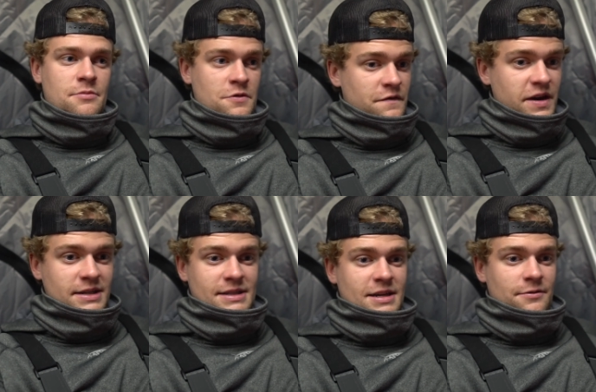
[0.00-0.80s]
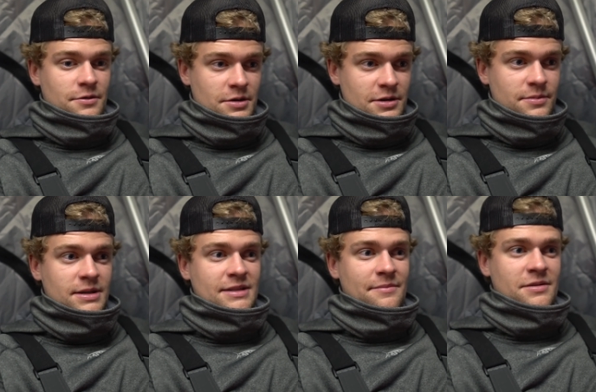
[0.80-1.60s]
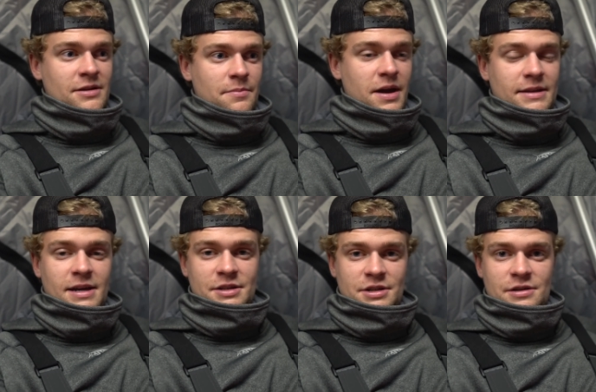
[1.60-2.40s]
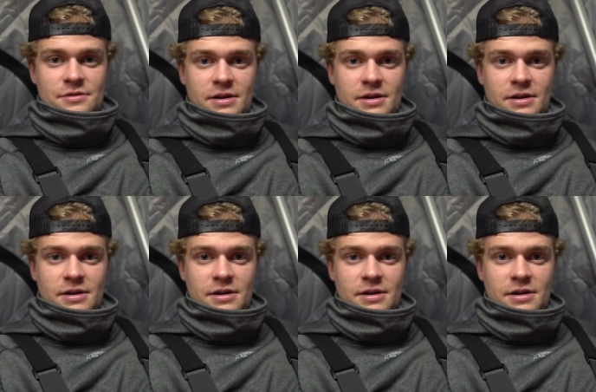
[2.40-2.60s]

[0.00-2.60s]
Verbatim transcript: moon phases can really be something to pay attention to.